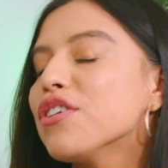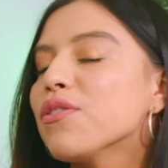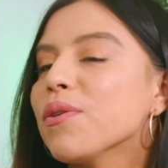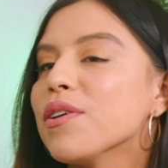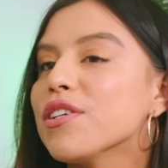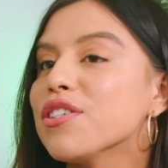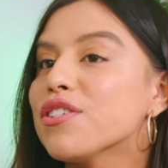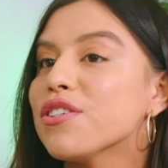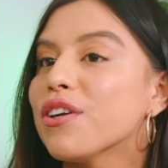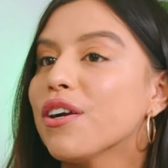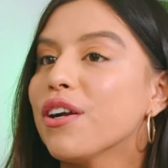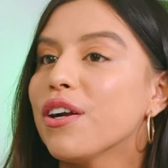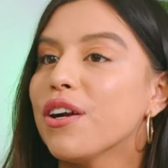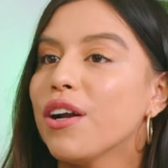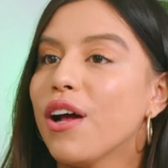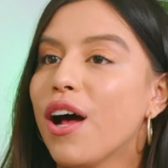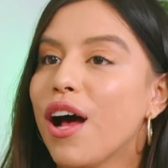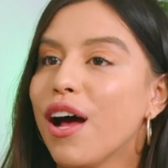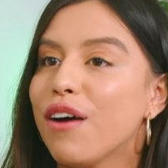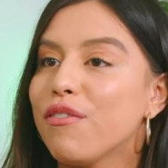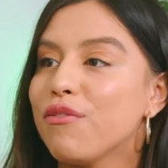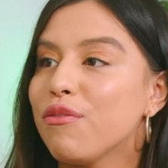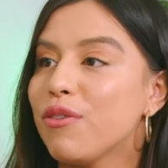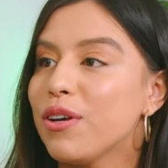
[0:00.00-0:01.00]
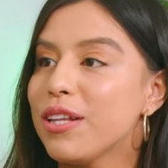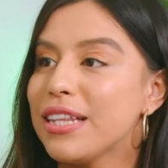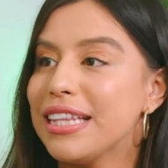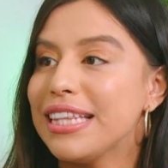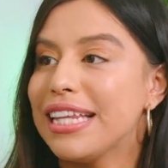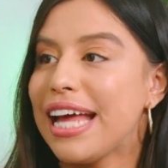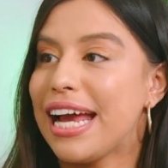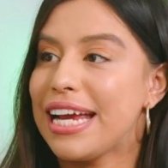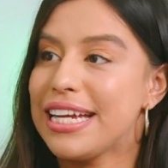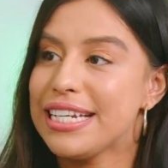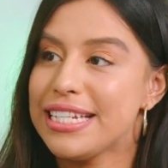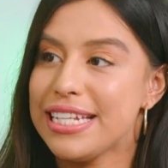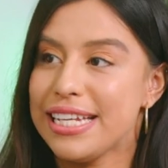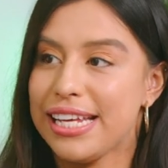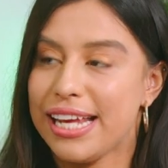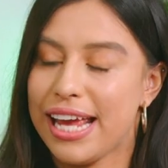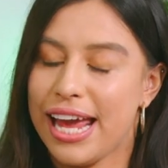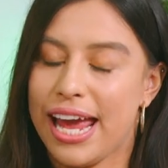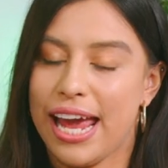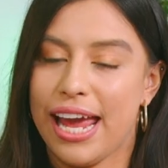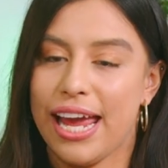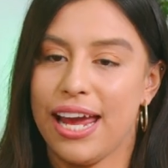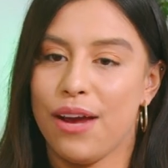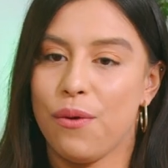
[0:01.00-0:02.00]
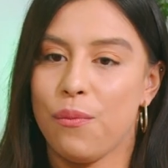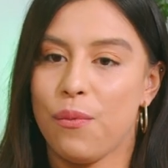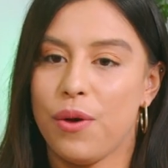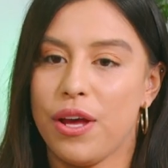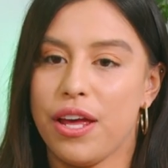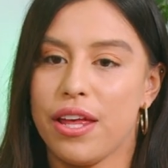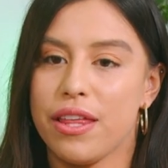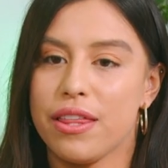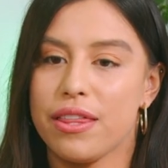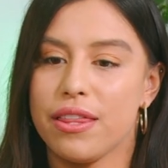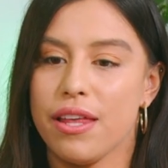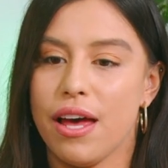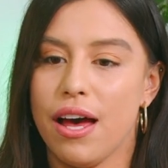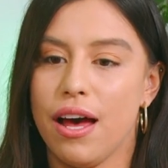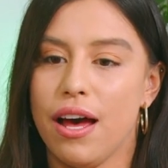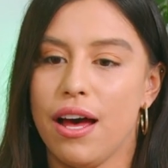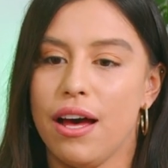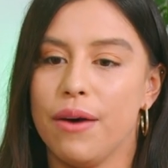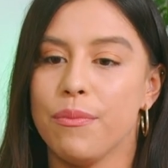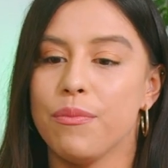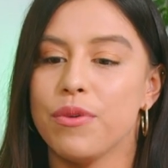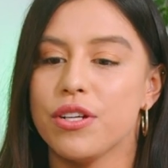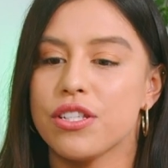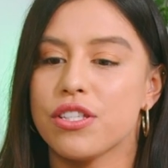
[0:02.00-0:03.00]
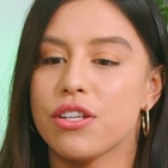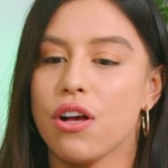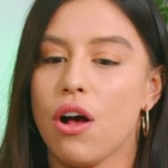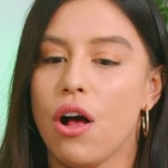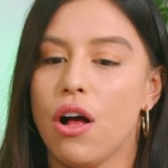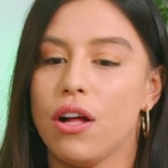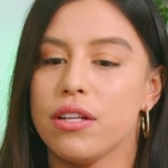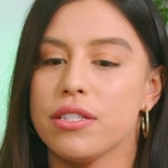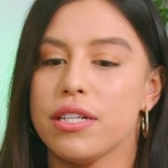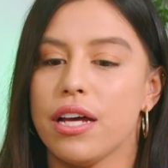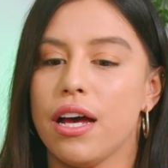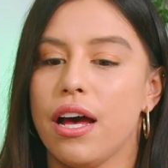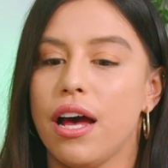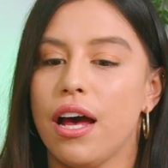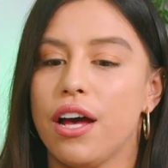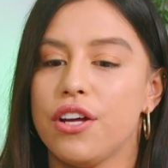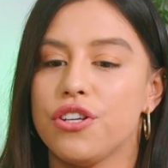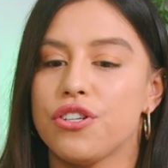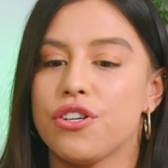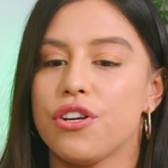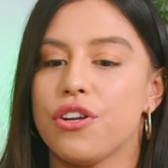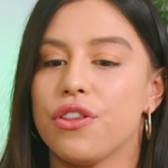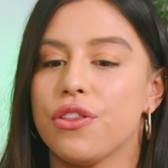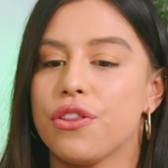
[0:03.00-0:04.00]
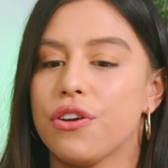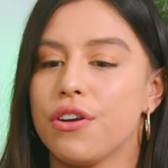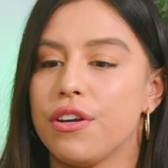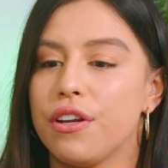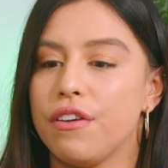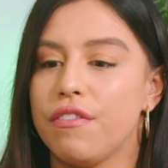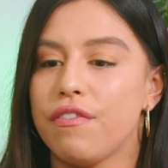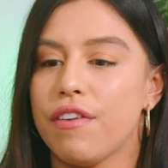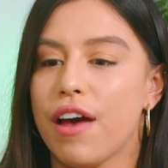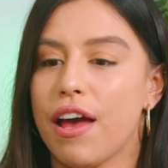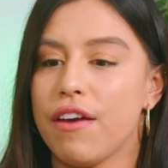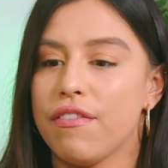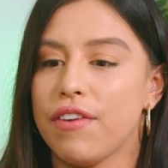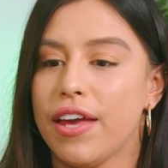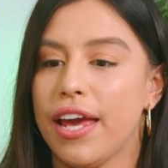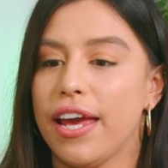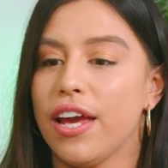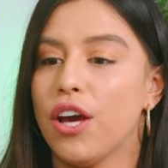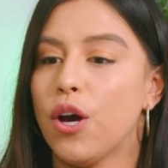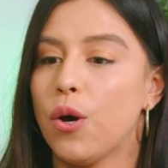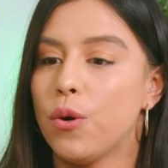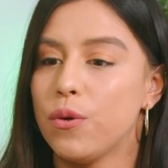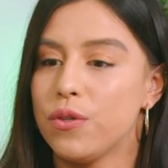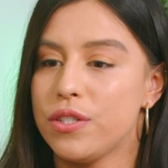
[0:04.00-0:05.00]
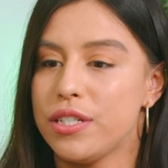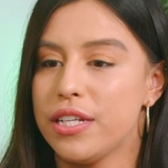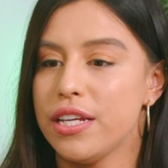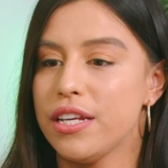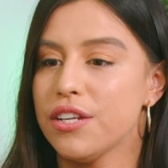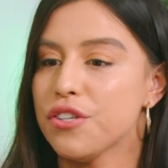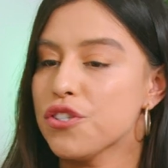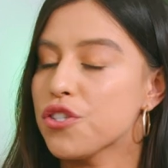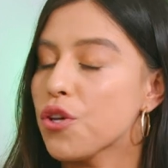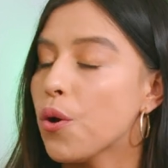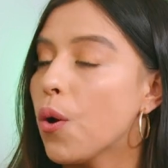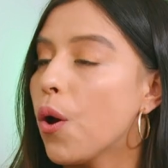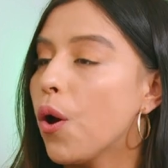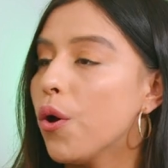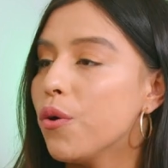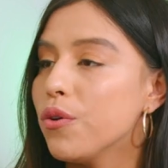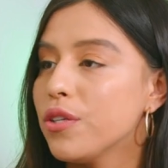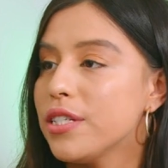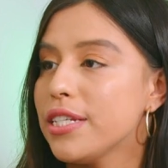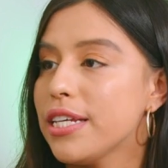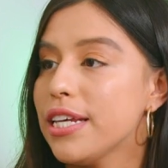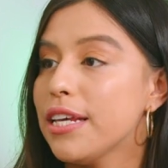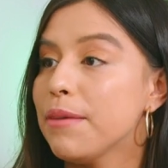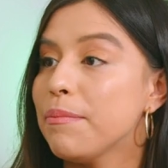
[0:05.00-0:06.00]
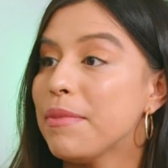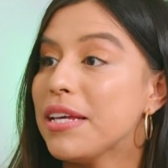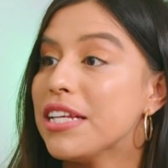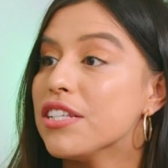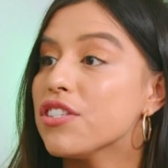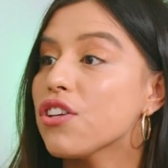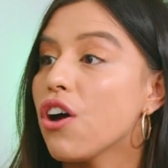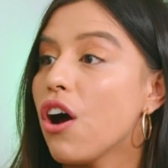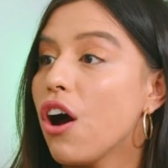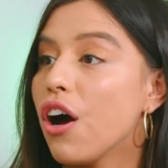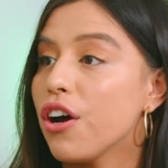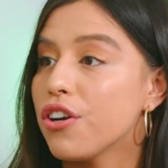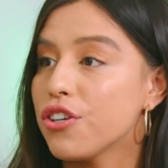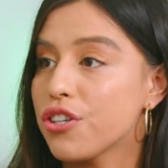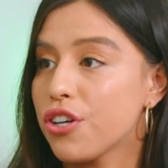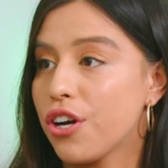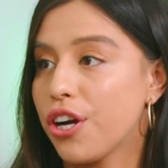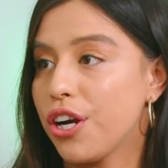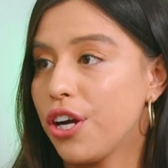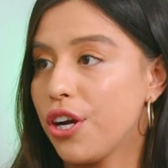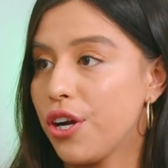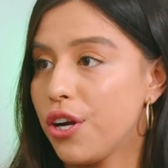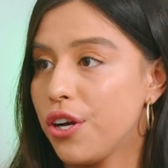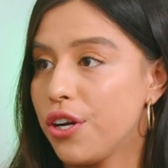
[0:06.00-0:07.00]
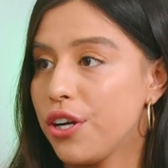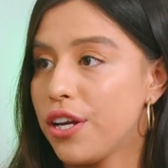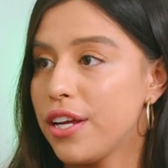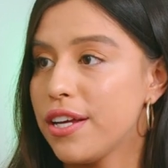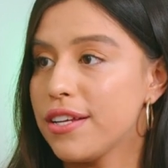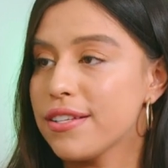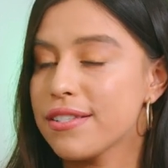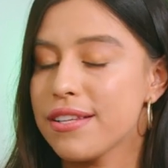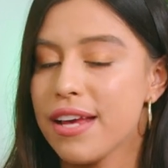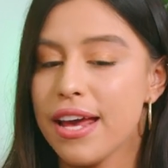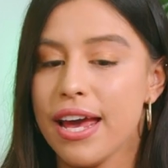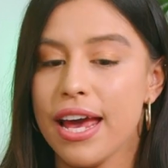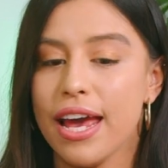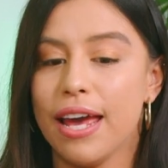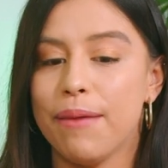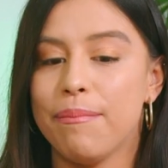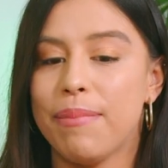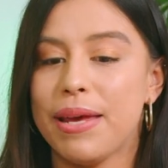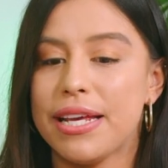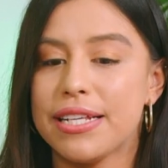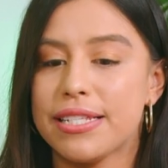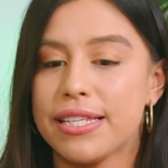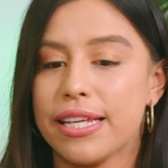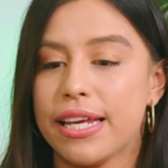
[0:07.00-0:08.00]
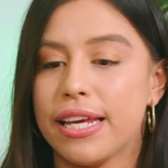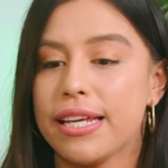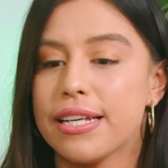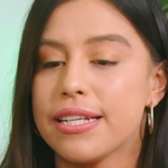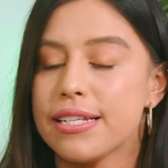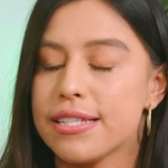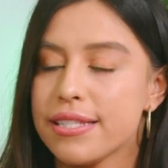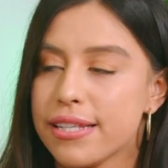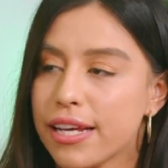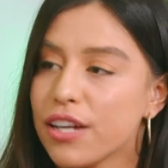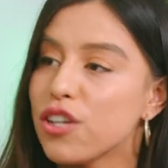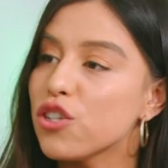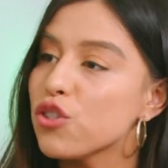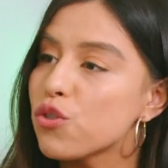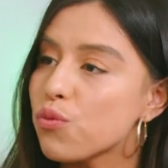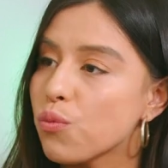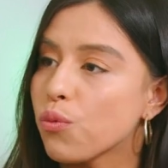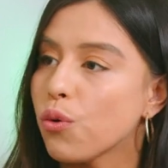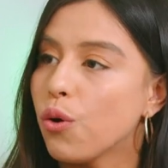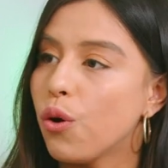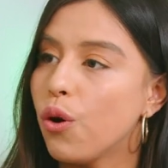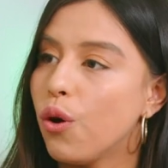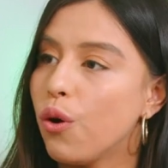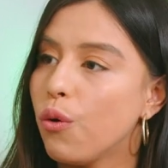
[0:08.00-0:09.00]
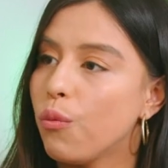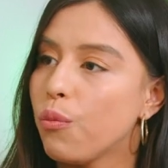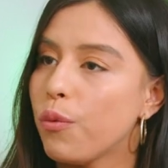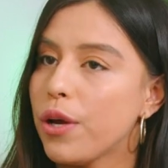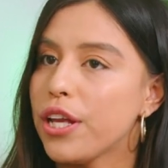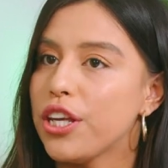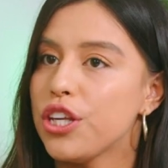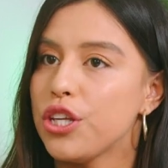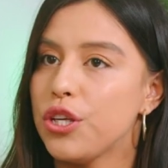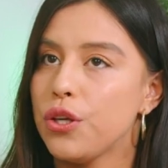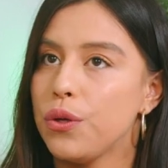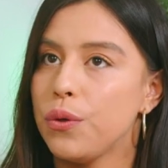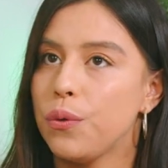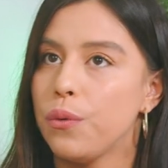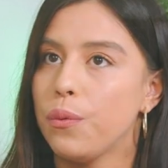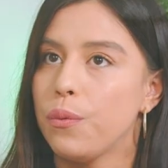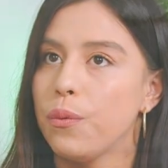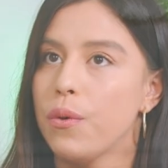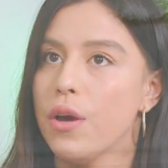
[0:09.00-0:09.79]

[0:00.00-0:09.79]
I started off with 90K with what's called 135K OT. So OT means on target earnings. And basically in a sales role, when you